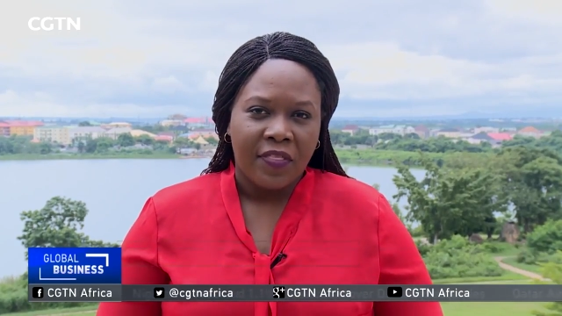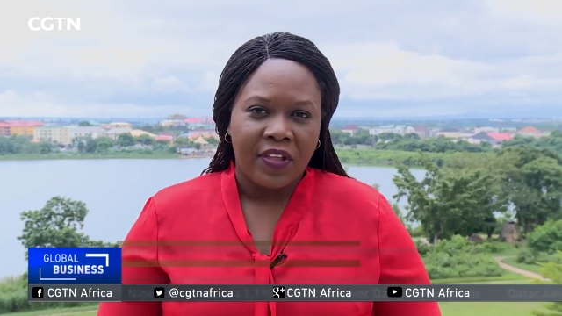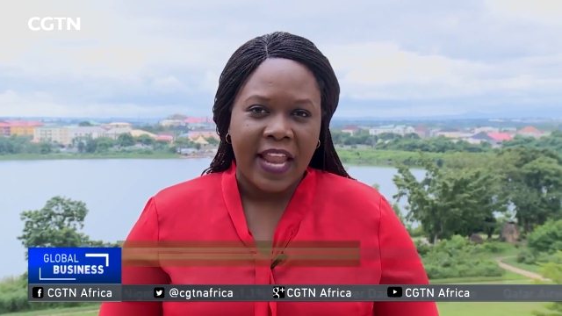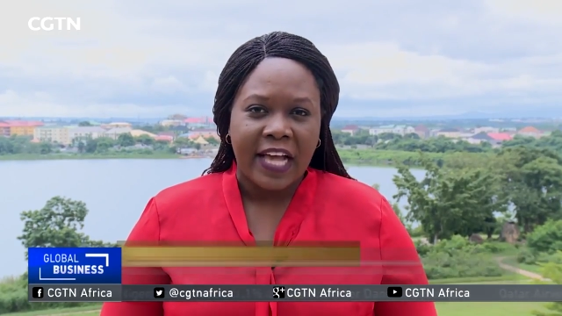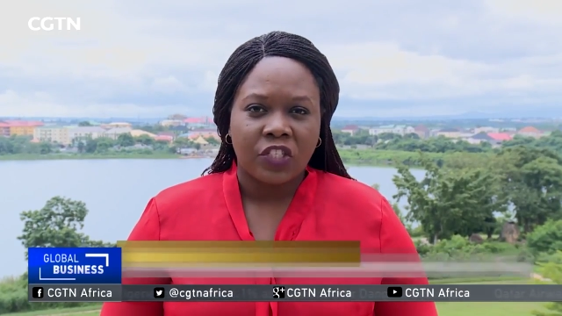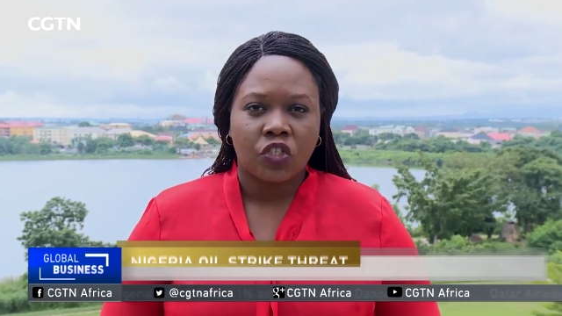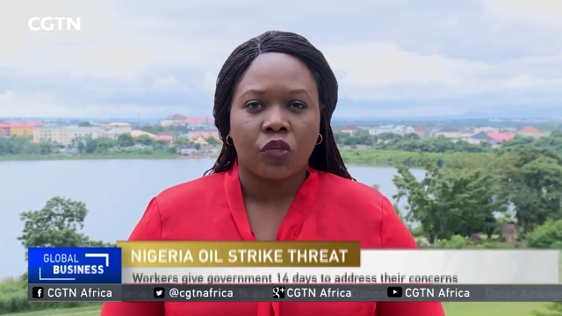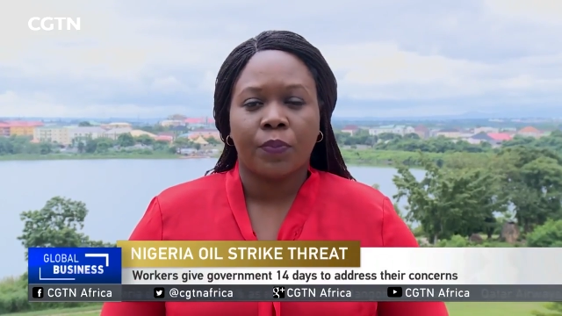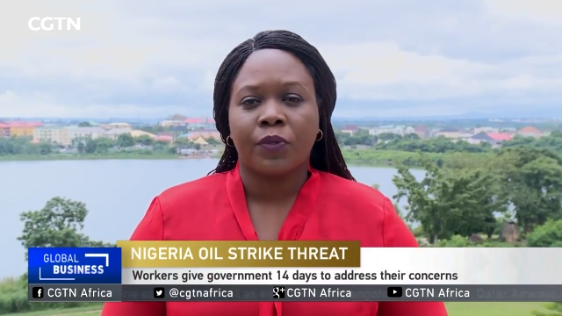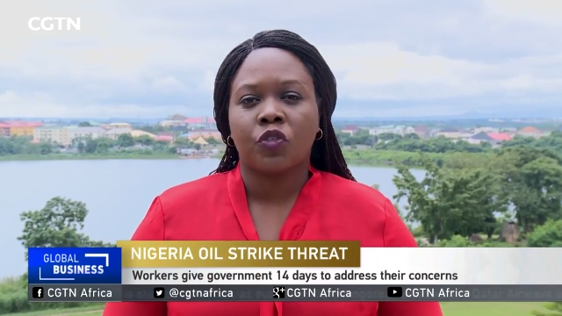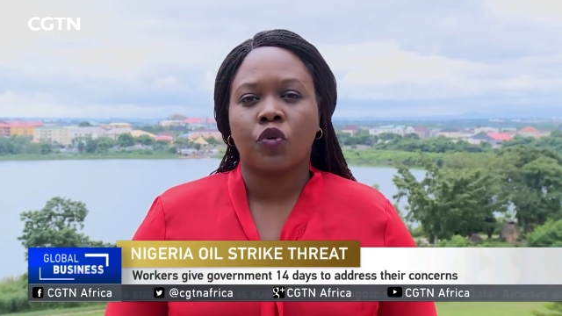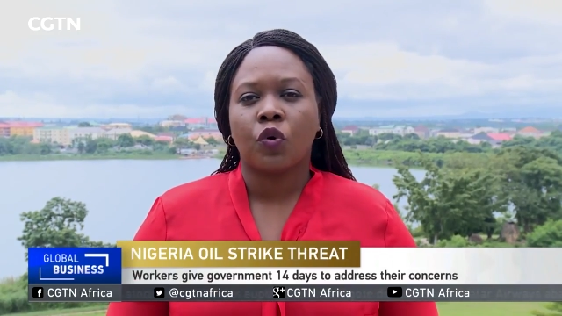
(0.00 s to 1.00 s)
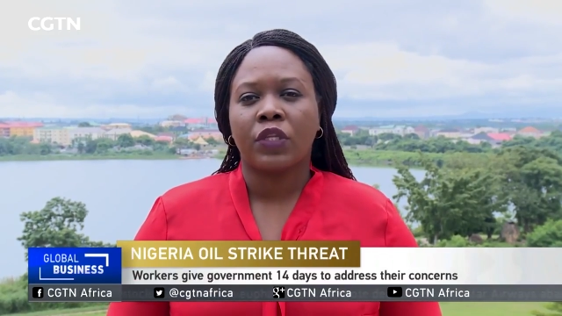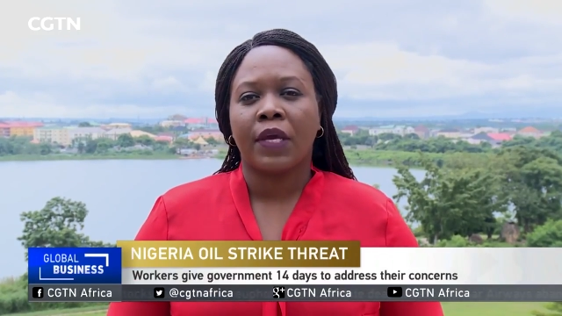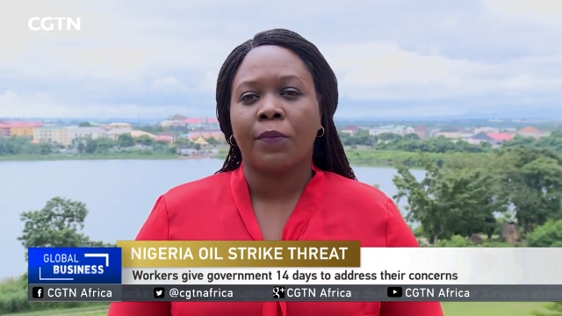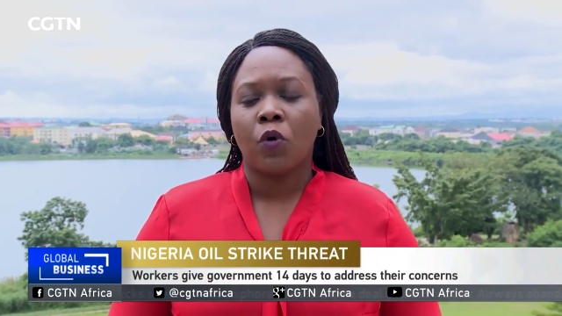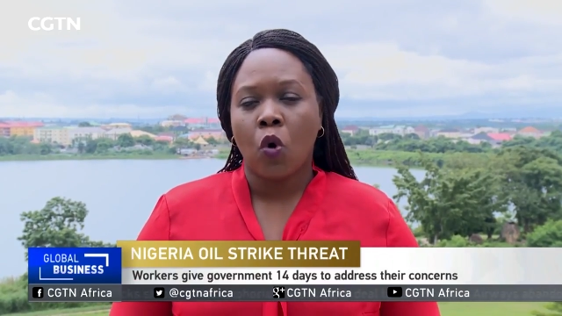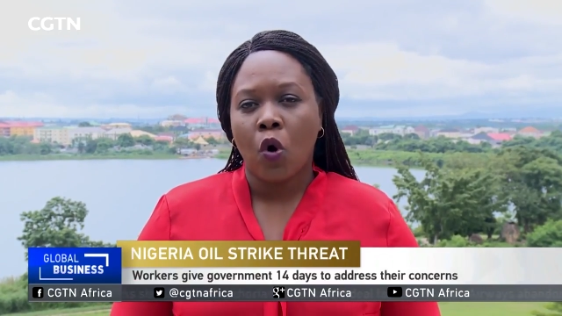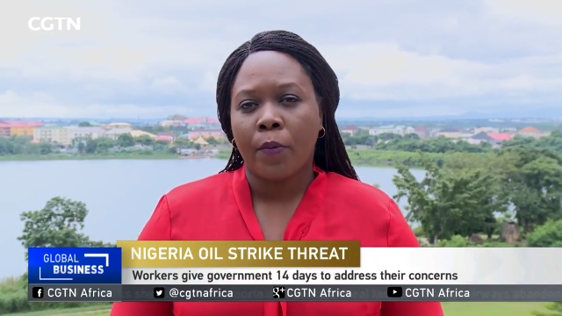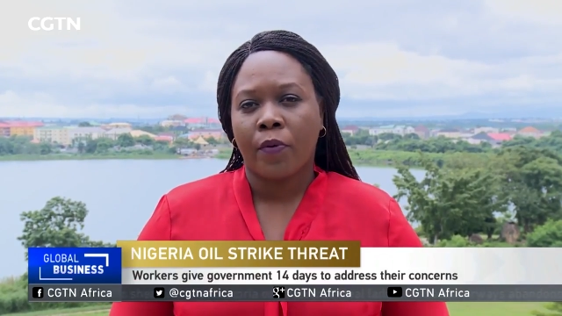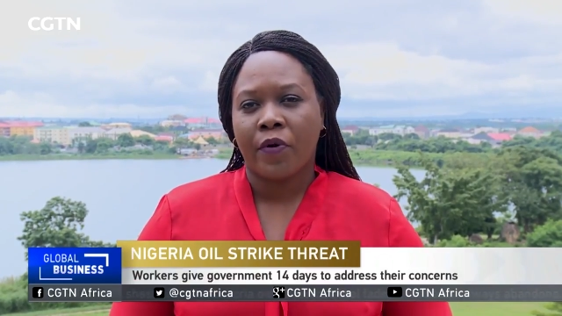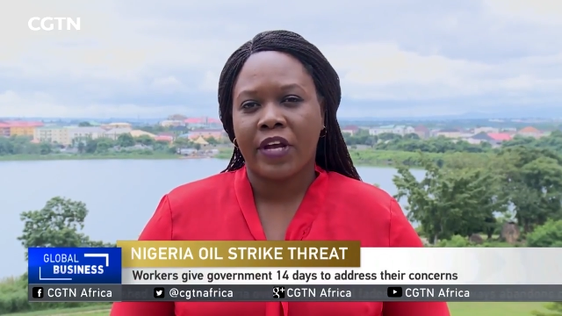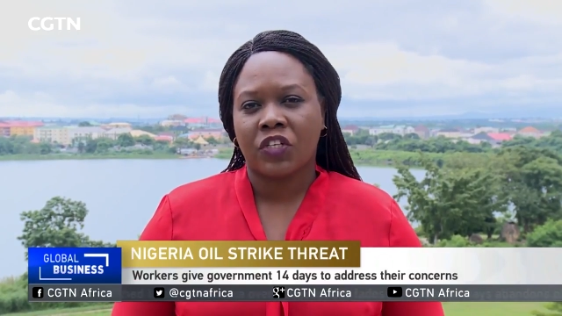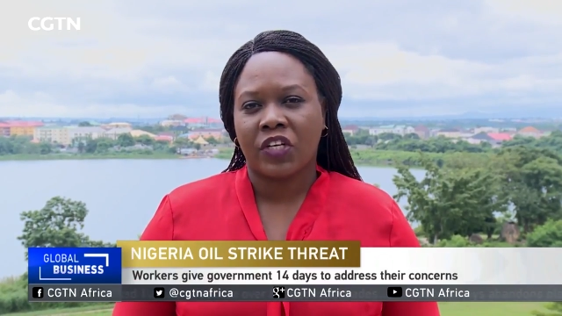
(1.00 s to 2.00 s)
the National Petroleum
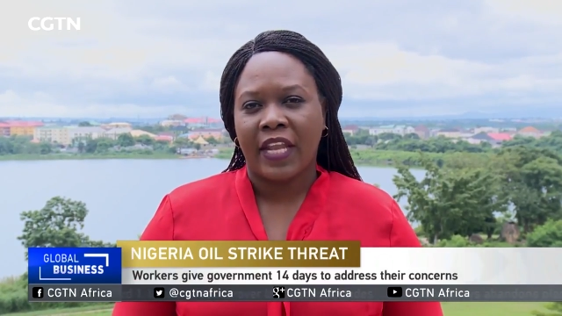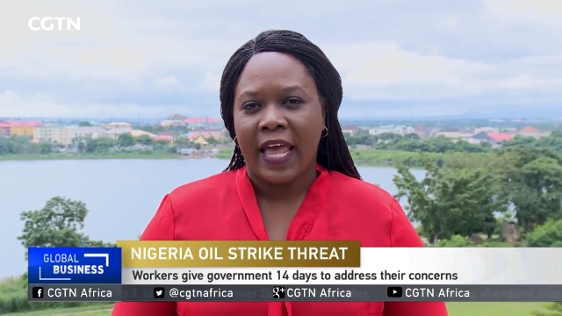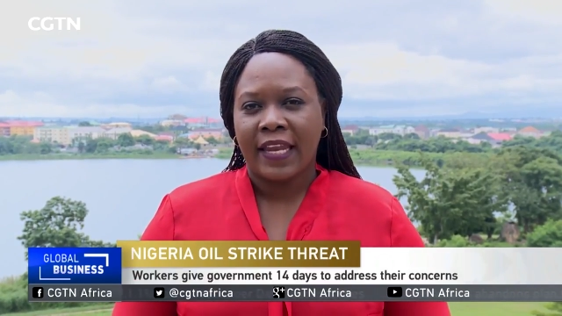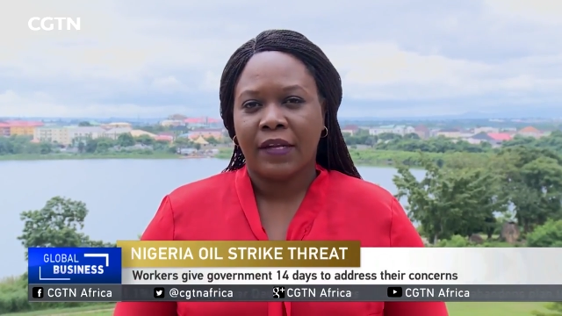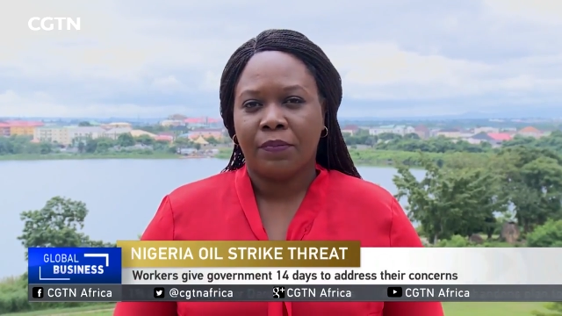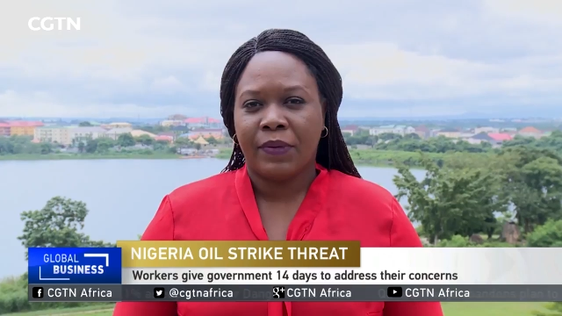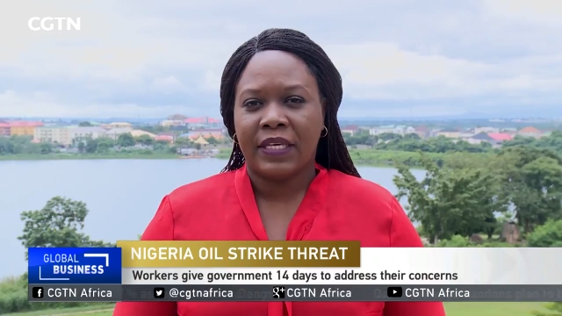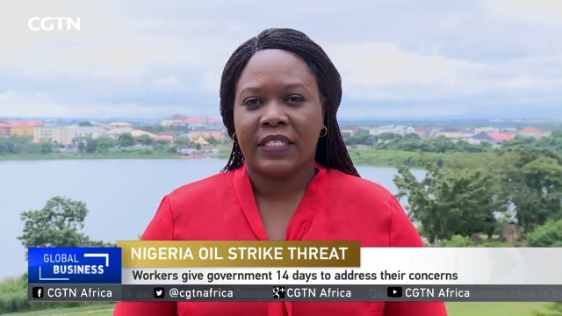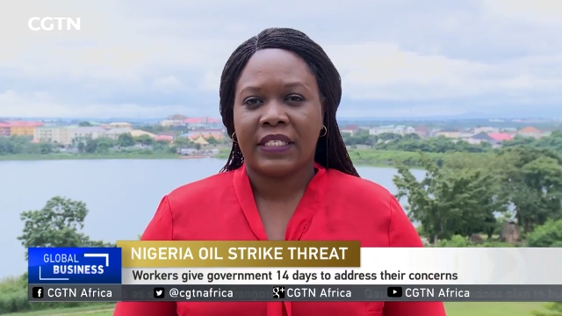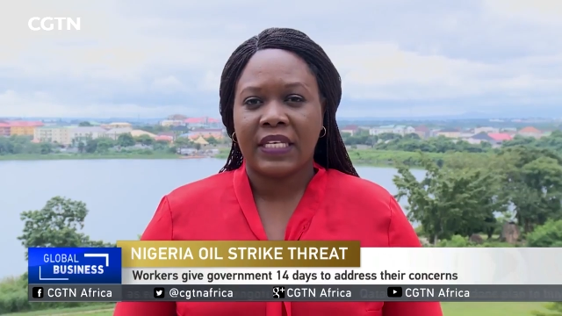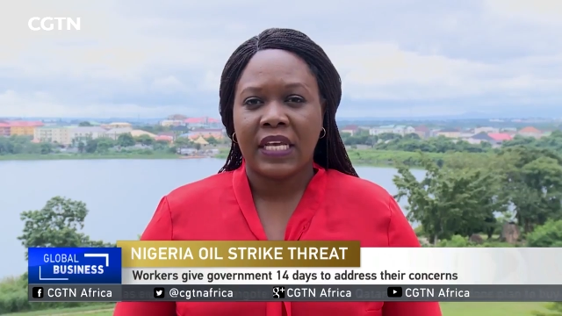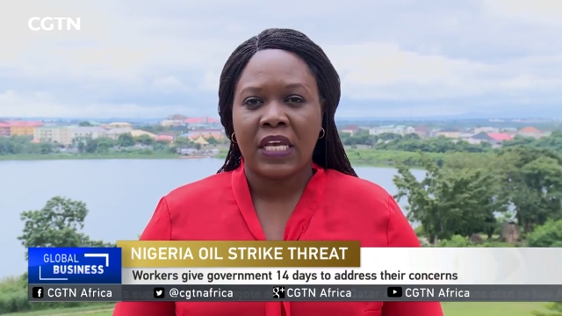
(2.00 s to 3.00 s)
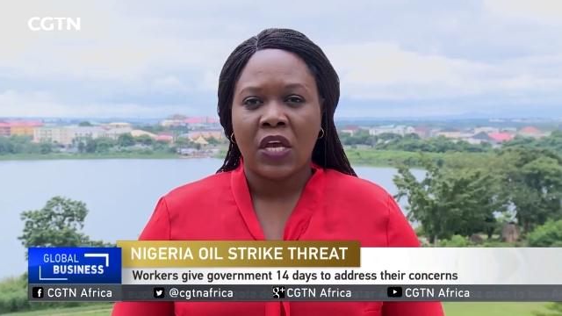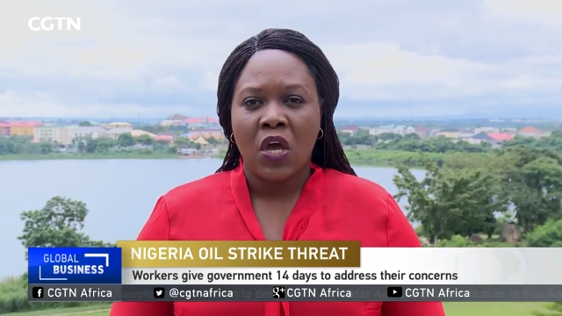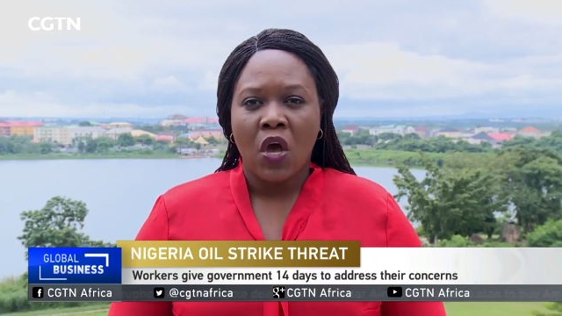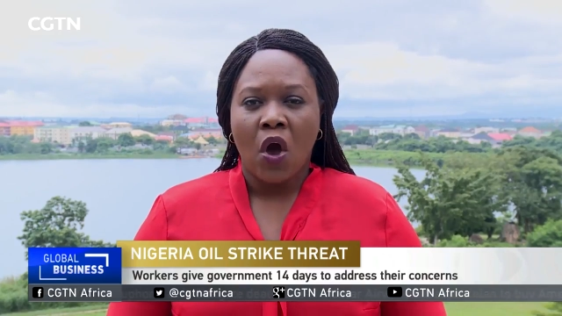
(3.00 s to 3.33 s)
Corporation, NNPC,